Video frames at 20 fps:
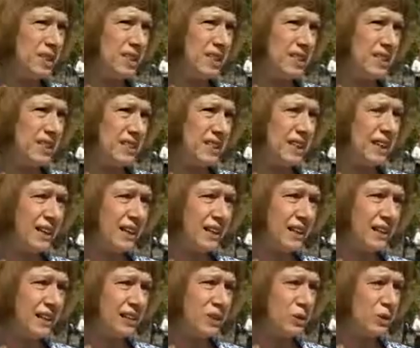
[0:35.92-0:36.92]

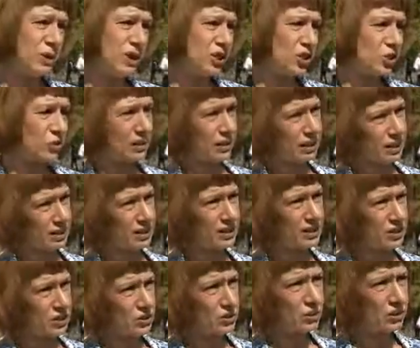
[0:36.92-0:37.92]
misunderstandings or such a
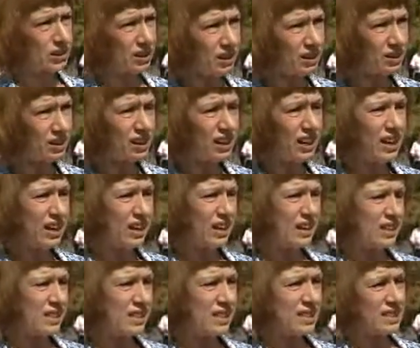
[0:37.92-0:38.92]
reluctance to hear,
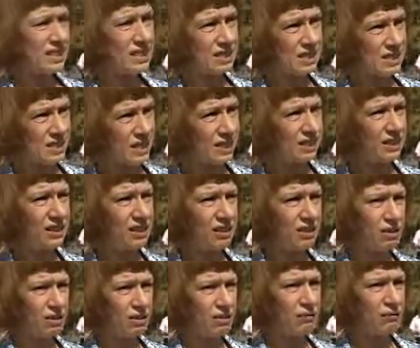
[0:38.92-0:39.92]
this is a
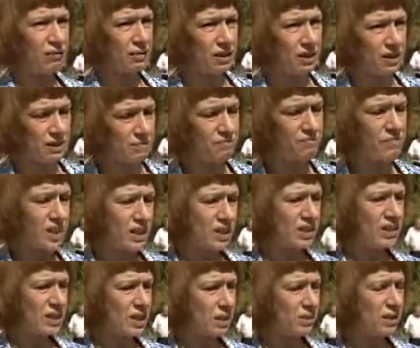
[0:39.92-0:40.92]
signal of uh,
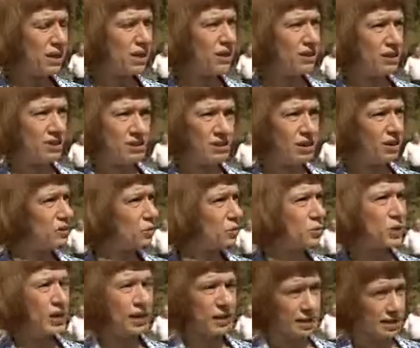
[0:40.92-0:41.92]
something is not
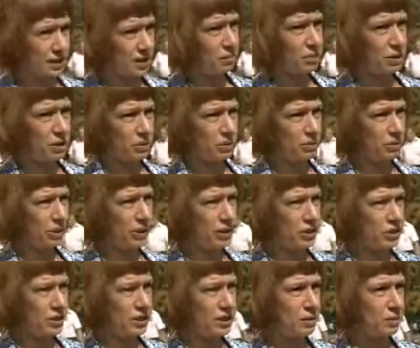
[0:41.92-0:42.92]
right about the
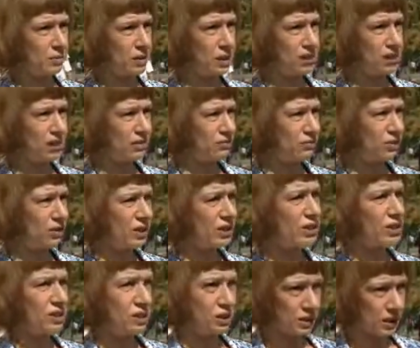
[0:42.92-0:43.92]
relation, something is
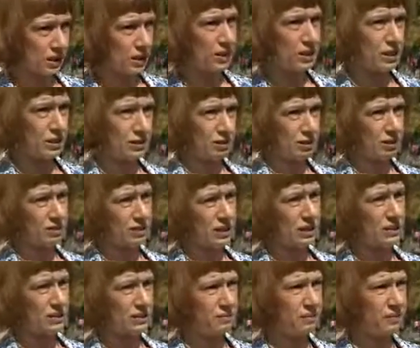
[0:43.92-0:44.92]
very seriously not
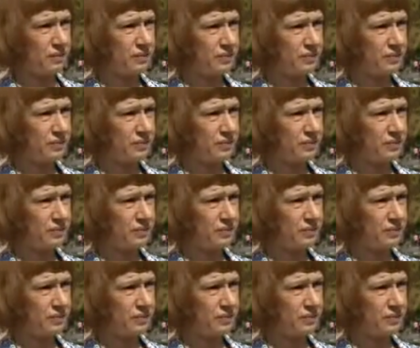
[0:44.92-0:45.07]
right.